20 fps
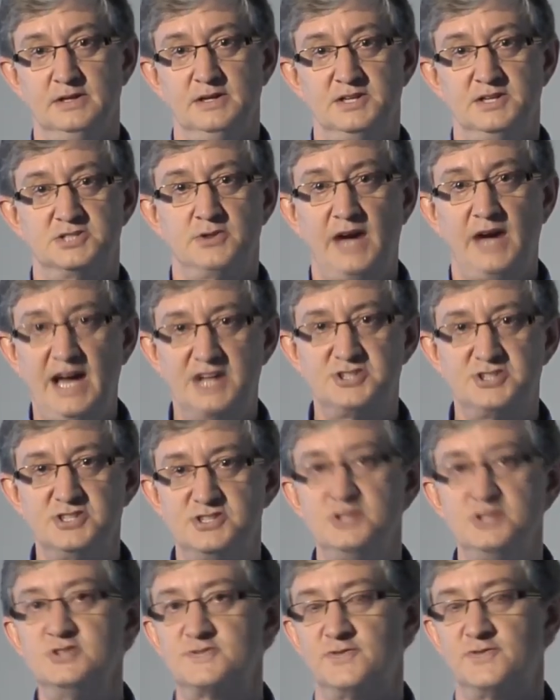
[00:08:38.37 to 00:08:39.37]
So hash is
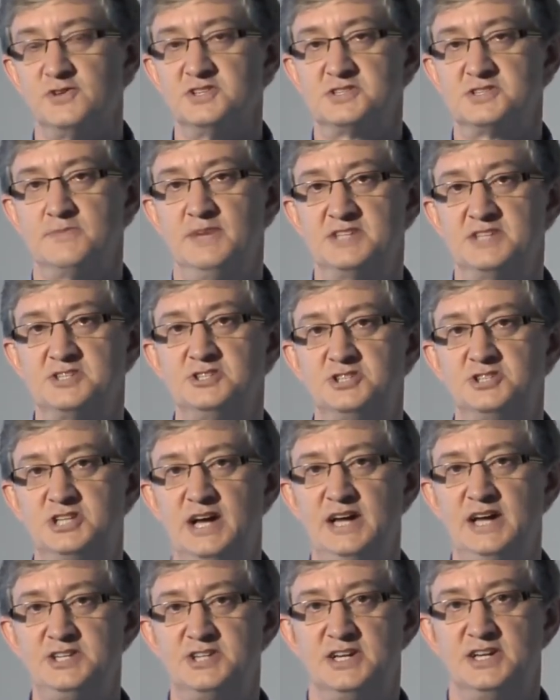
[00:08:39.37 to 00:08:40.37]
useful as a message
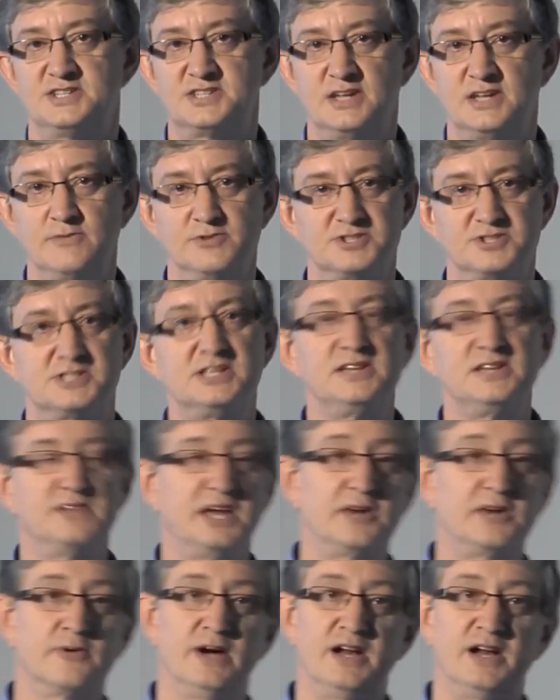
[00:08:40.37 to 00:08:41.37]
digest, and we'll see
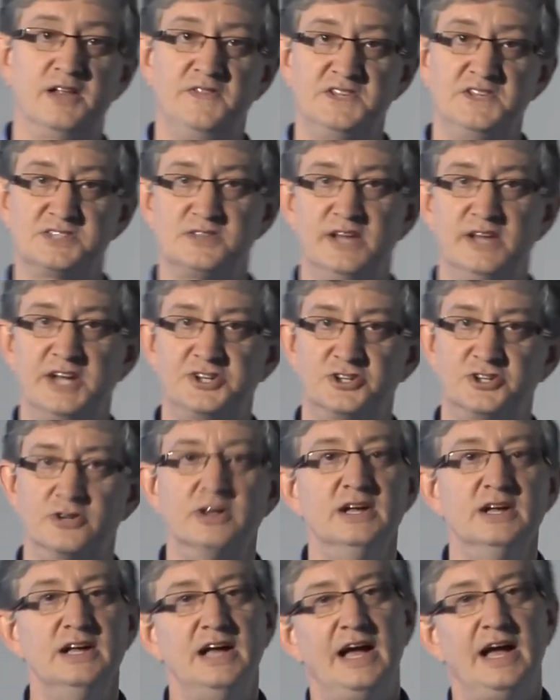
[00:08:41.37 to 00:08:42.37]
later on in this lecture
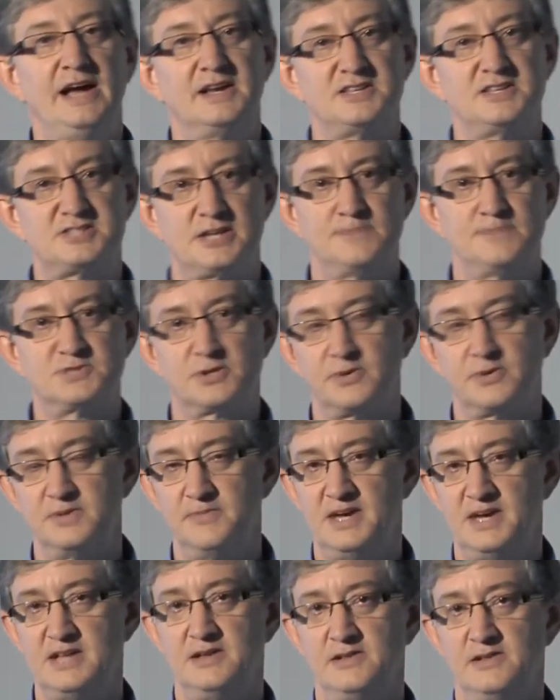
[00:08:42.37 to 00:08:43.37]
and in
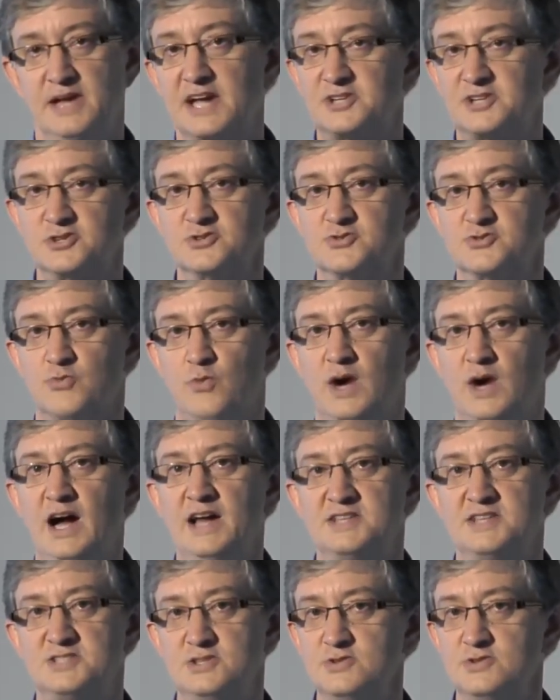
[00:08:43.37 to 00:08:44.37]
subsequent lectures why
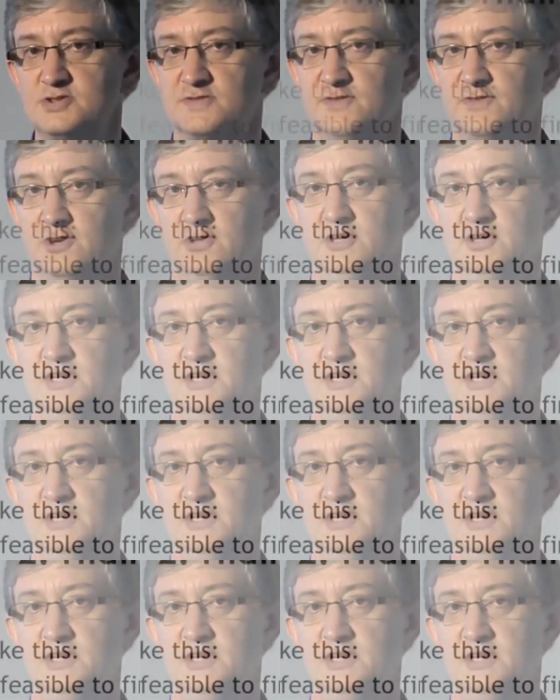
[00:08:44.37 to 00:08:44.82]
it's useful